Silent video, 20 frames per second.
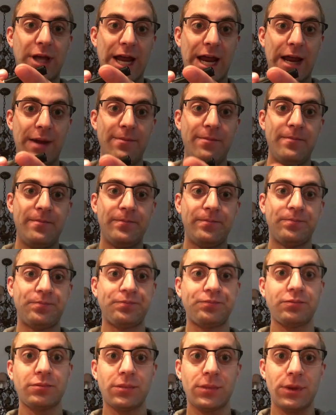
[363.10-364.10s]
game,
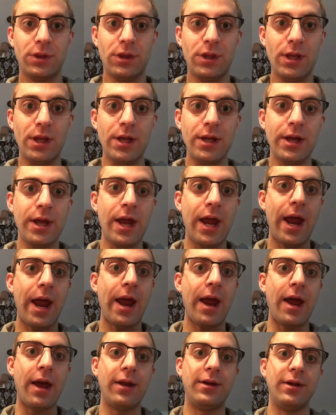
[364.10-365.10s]

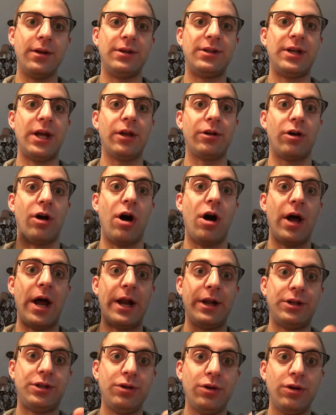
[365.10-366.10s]
and Taylor Hall
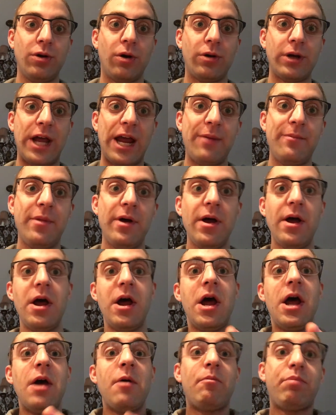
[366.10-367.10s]
had a 2-goal game.
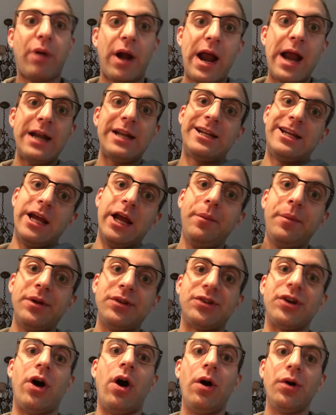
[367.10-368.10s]
Brian
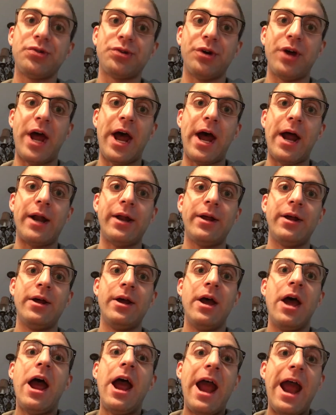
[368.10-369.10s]
Gibbons also had
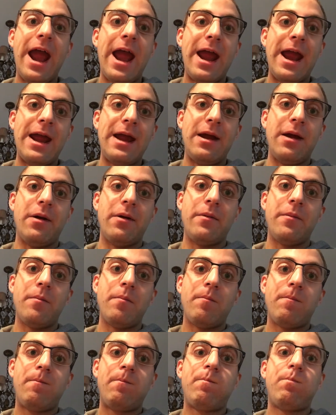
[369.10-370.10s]
a
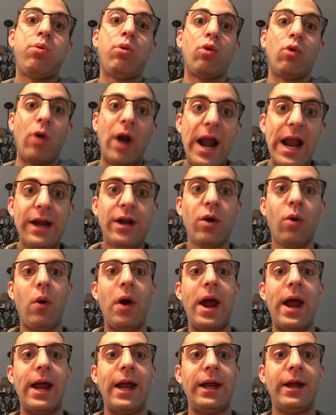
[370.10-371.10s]

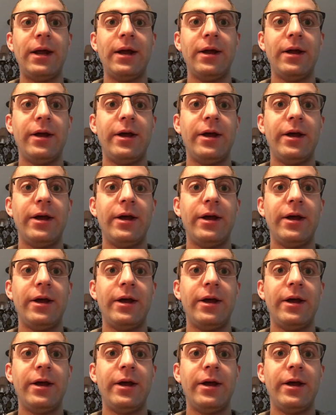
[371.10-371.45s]
breakaway